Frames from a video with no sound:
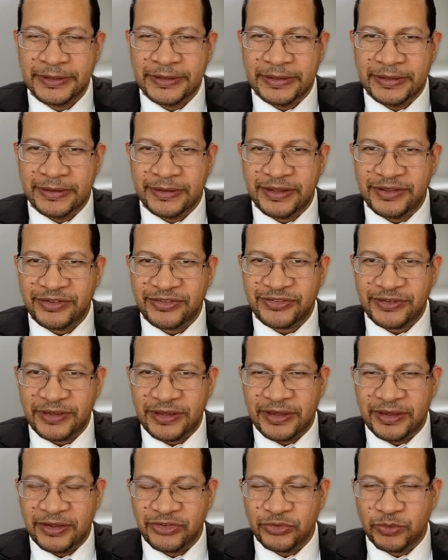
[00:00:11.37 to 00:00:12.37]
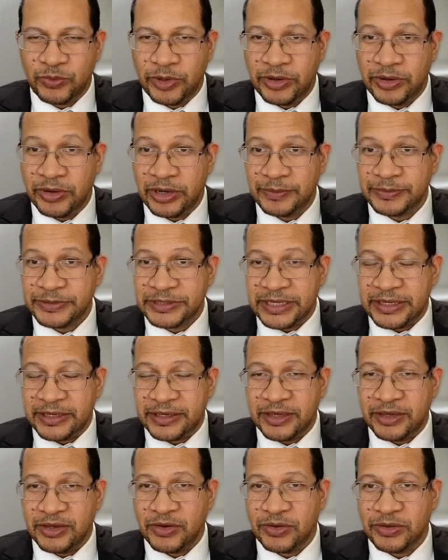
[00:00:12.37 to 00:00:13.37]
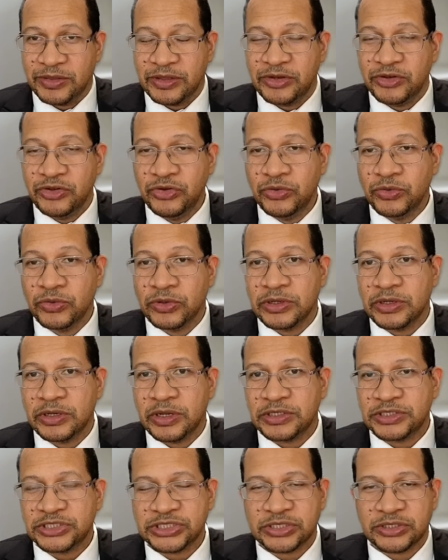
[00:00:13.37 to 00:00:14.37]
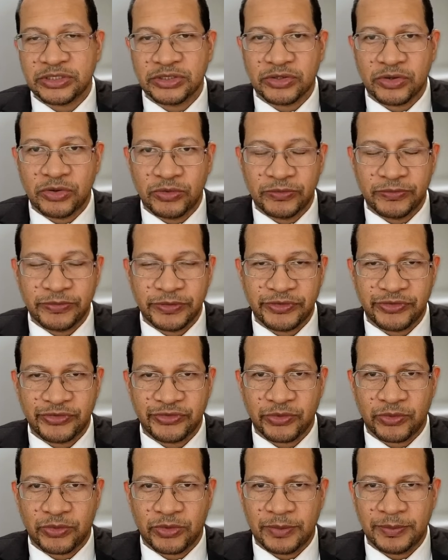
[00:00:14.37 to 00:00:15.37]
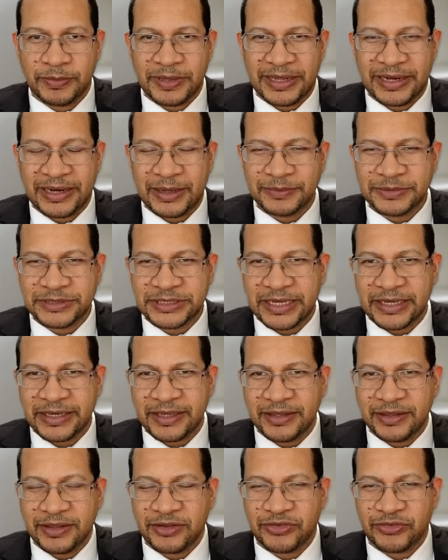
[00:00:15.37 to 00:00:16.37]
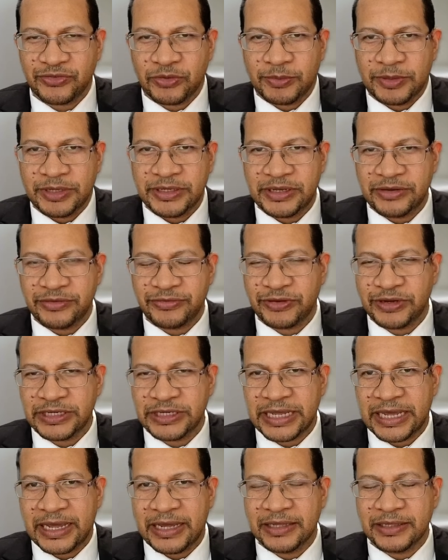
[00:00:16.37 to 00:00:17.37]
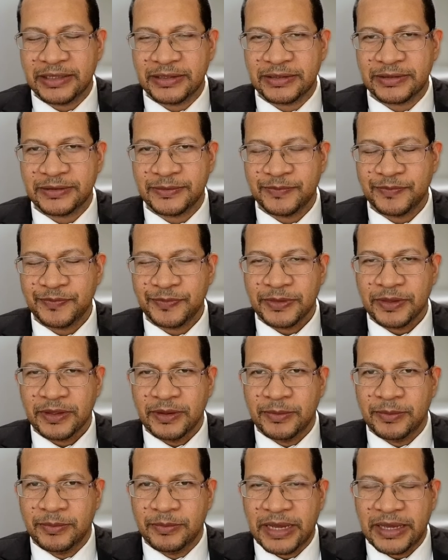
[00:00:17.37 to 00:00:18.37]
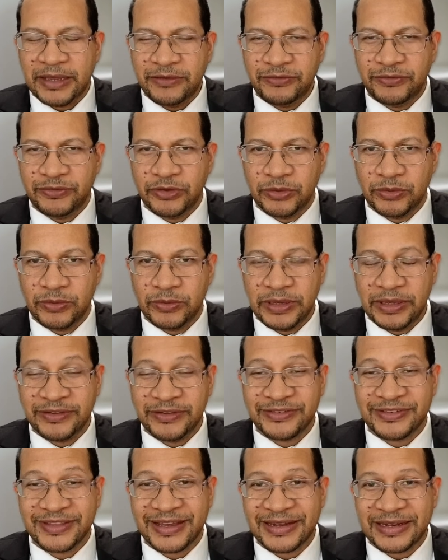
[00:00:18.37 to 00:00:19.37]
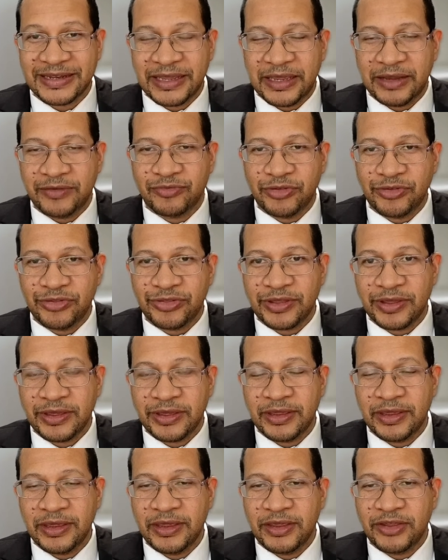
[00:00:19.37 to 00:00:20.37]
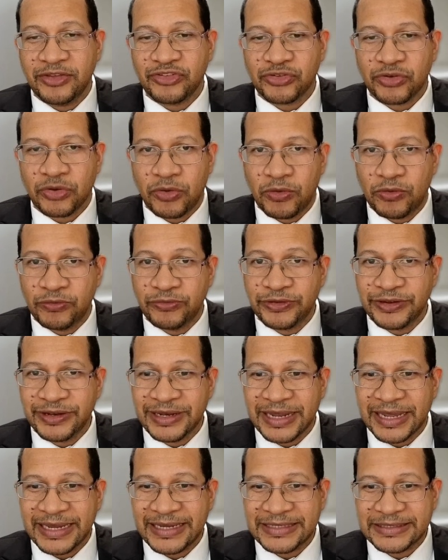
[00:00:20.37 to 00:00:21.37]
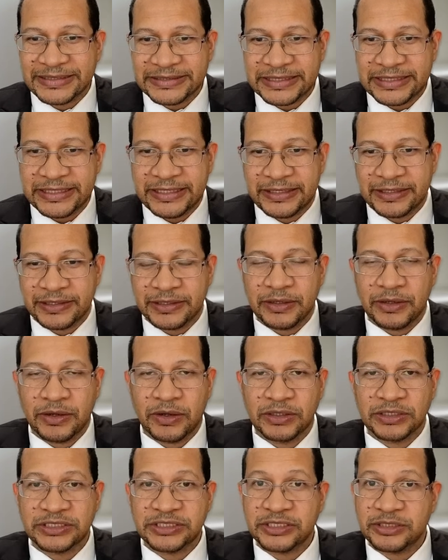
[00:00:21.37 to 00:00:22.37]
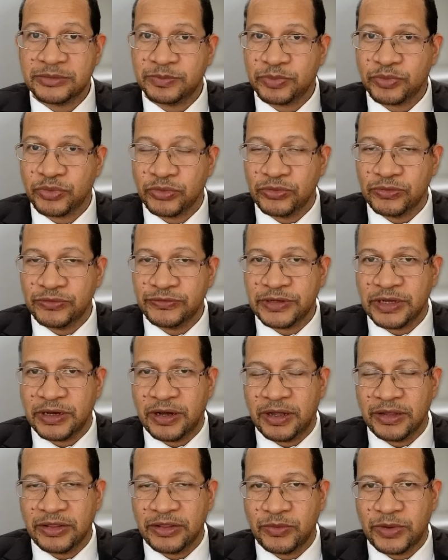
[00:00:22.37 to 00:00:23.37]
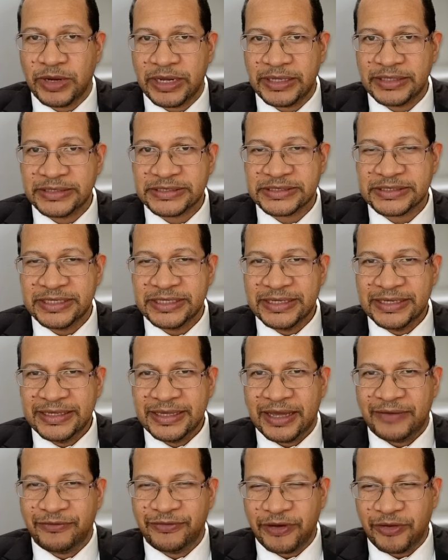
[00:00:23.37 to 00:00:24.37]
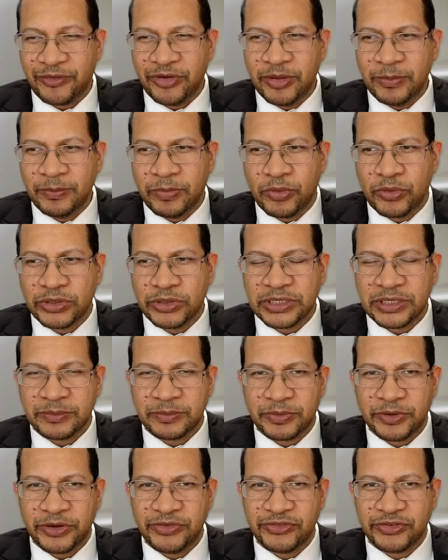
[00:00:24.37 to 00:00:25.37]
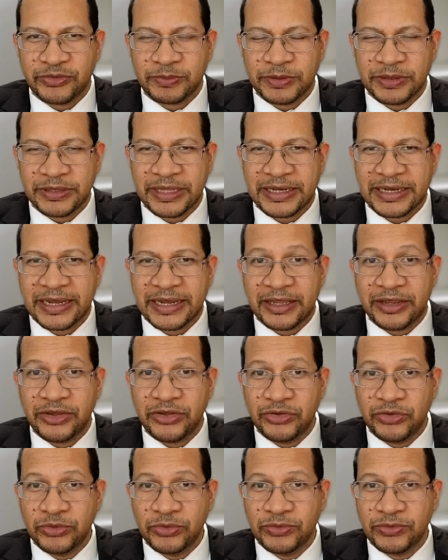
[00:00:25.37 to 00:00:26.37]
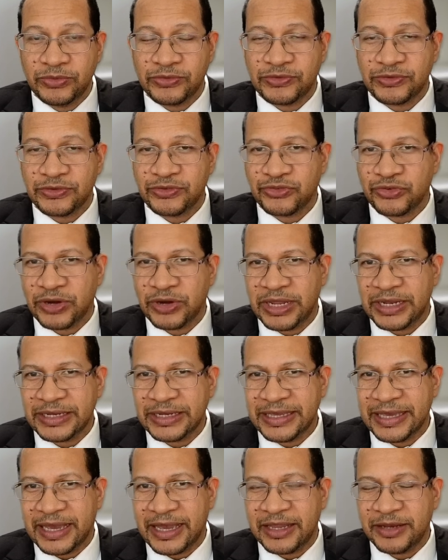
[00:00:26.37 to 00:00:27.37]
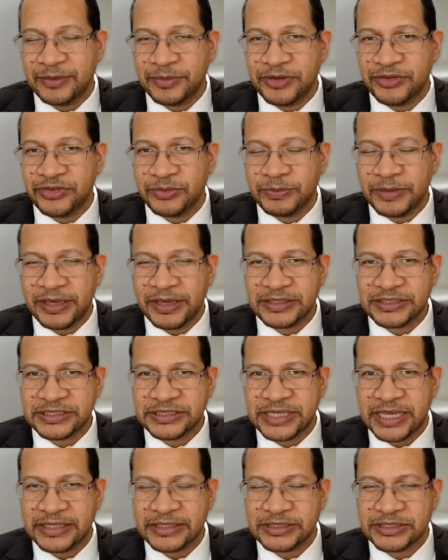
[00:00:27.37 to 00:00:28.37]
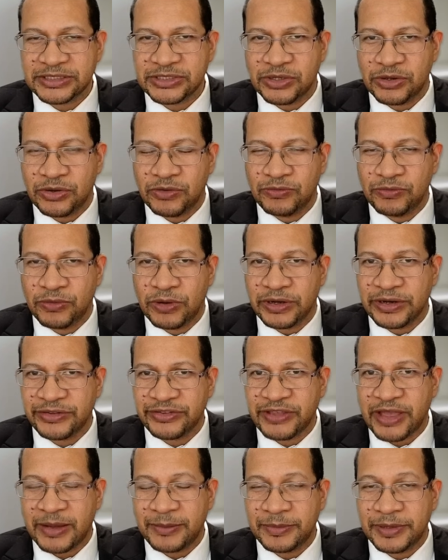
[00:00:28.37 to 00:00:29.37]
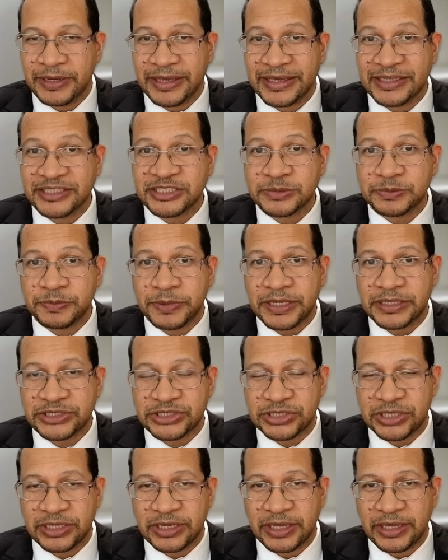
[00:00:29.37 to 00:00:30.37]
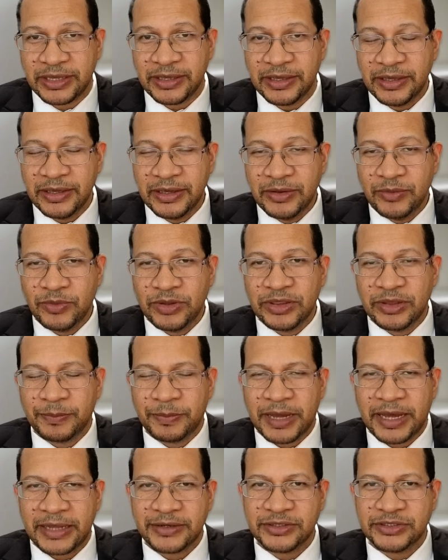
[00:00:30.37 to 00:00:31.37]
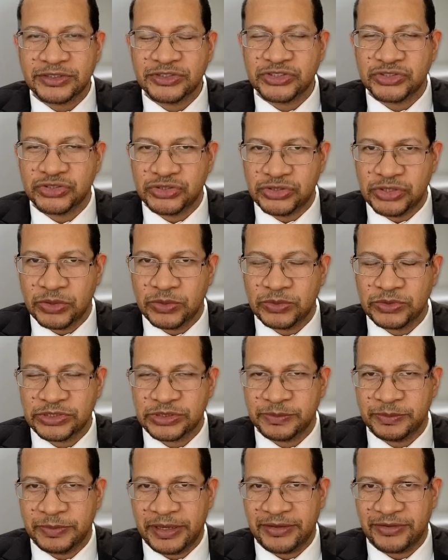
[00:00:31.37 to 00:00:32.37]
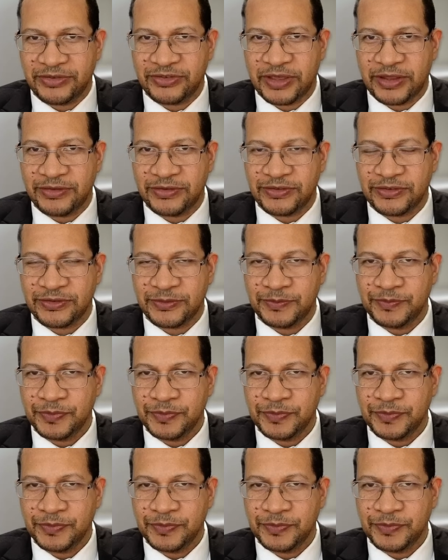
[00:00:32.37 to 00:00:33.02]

This is where I'm taking on the neurological COVID storm, and I'm taking this from a different angle. My view is that everything is COVID-19 until proved otherwise, a very important principle that I use to try and guide me to make sense of what is happening, especially when the patterns don't make sense.